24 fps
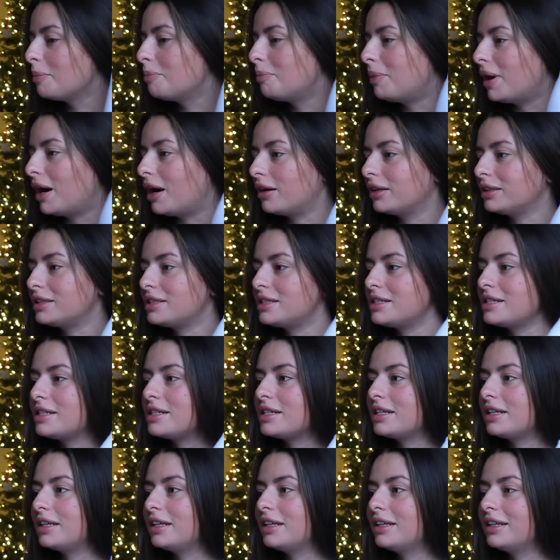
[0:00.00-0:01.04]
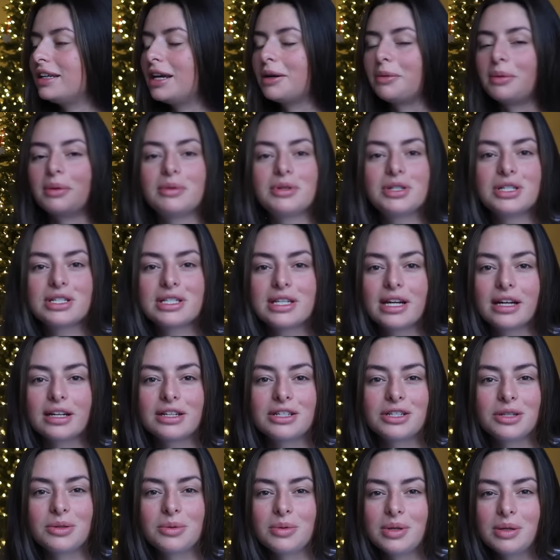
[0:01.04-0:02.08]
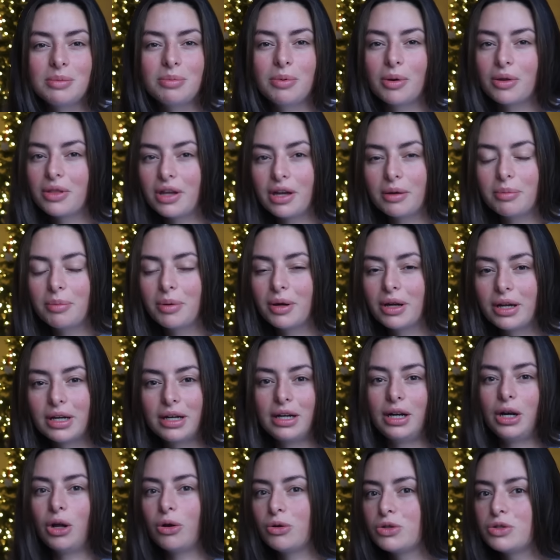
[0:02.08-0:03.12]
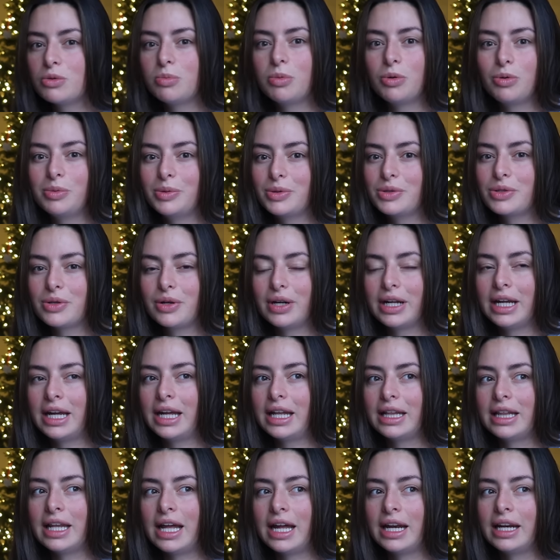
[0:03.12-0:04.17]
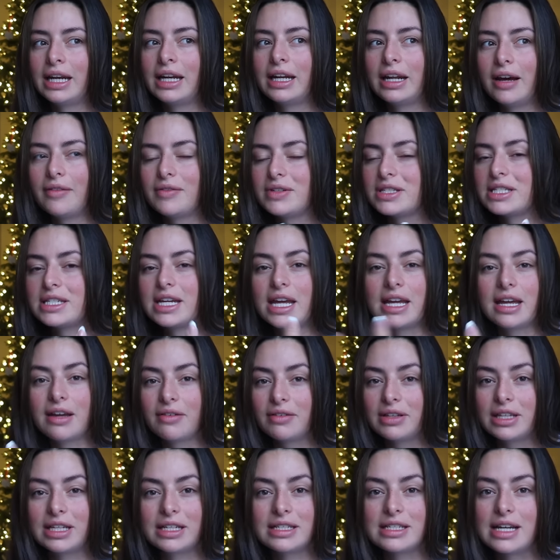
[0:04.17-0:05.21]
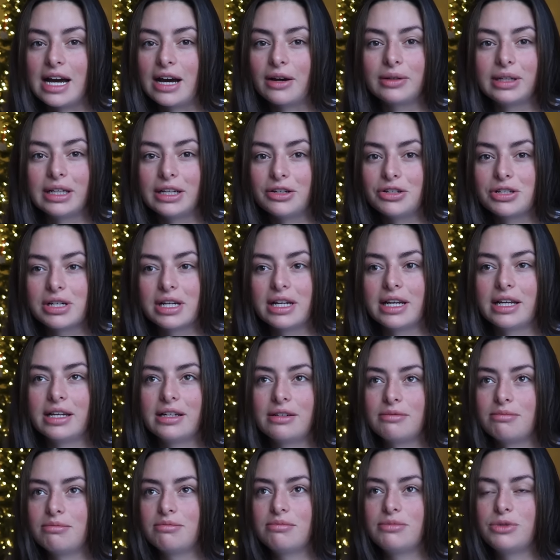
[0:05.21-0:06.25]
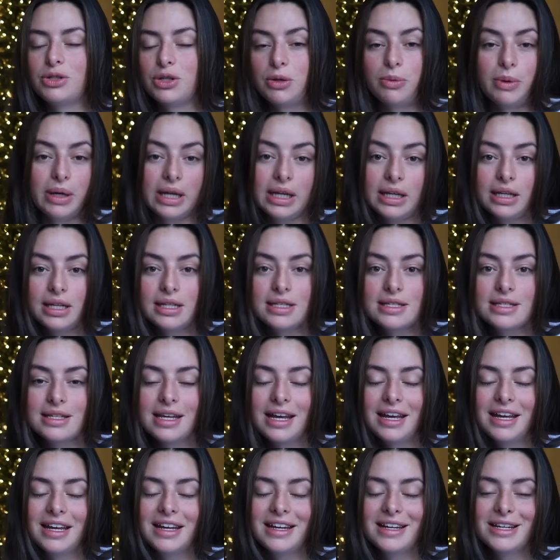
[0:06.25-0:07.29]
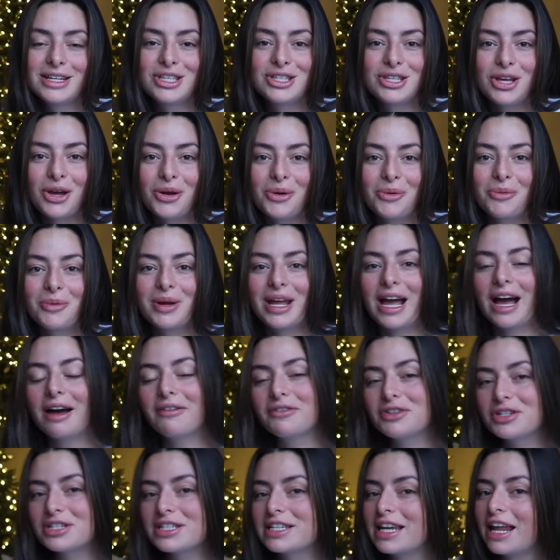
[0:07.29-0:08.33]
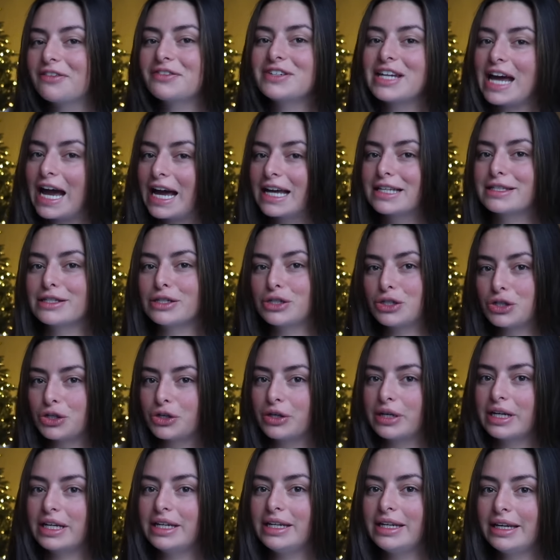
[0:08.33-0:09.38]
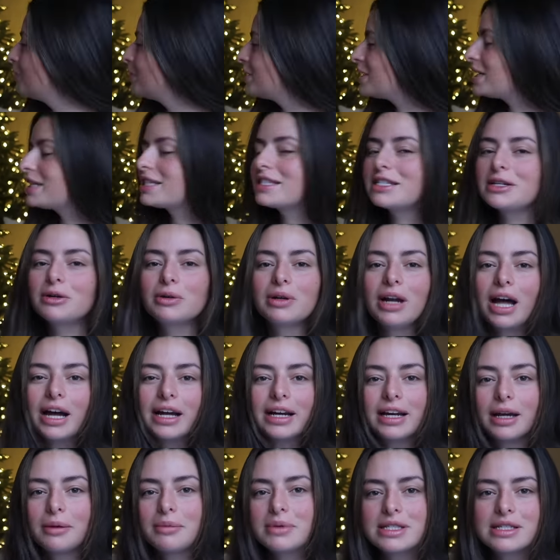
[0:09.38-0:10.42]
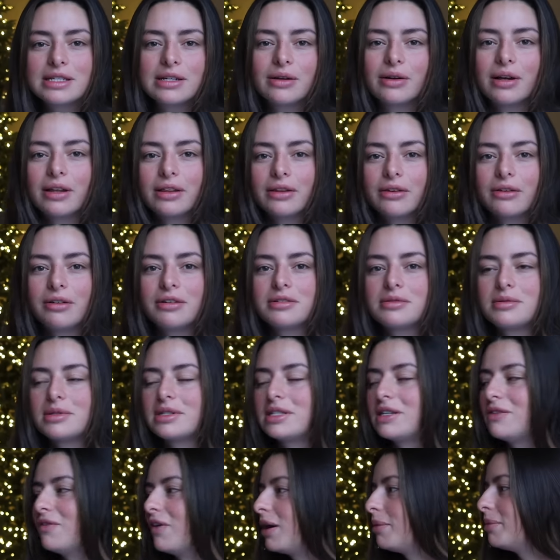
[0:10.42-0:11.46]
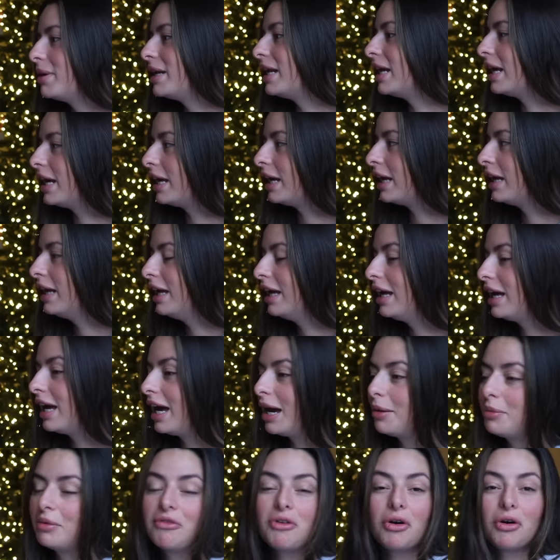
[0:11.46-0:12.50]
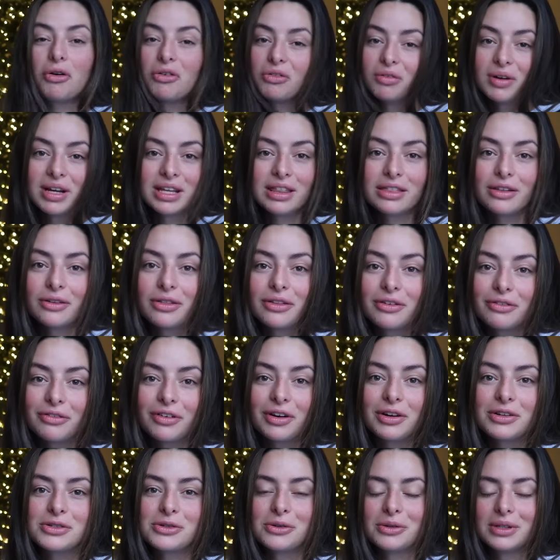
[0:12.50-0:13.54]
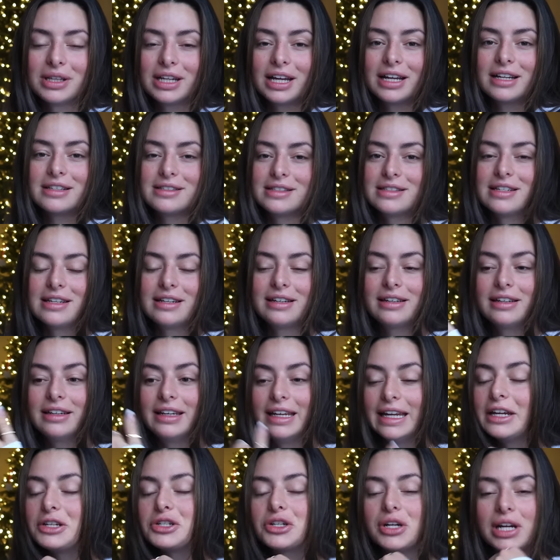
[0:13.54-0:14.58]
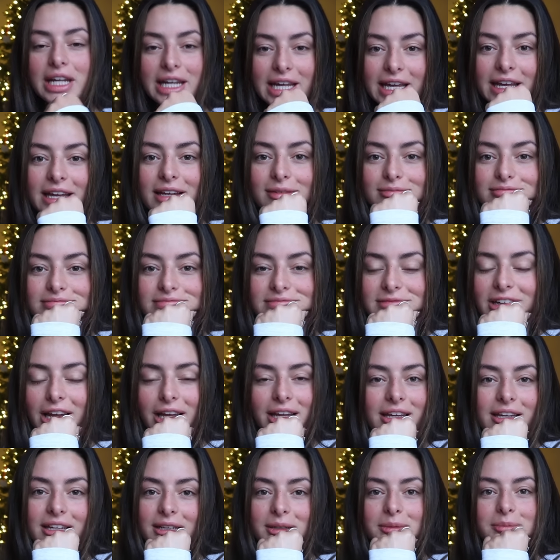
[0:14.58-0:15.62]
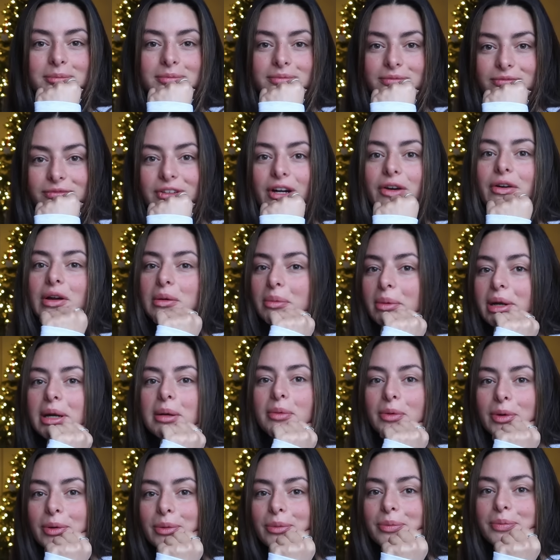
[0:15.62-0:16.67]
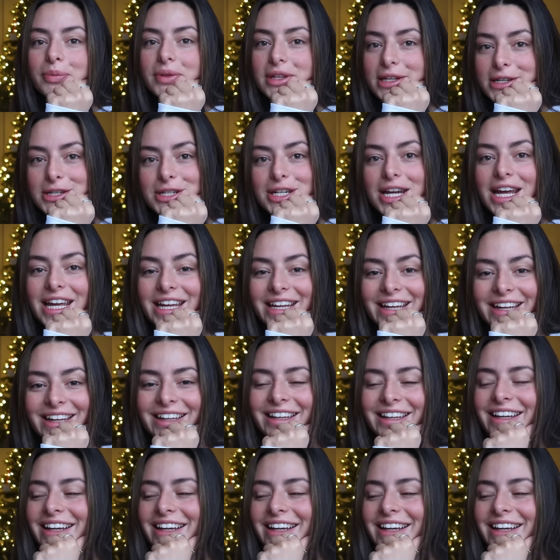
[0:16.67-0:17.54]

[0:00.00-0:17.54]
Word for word: But yeah, we were just like, do we bother putting loads of baubles on it and then having to take everything down literally in two weeks? So we have just left it as a tree, which I still like, like we still get the Christmassy vibe in here. And we've got a wreath on the front door and that is literally it. Like very minimal this year.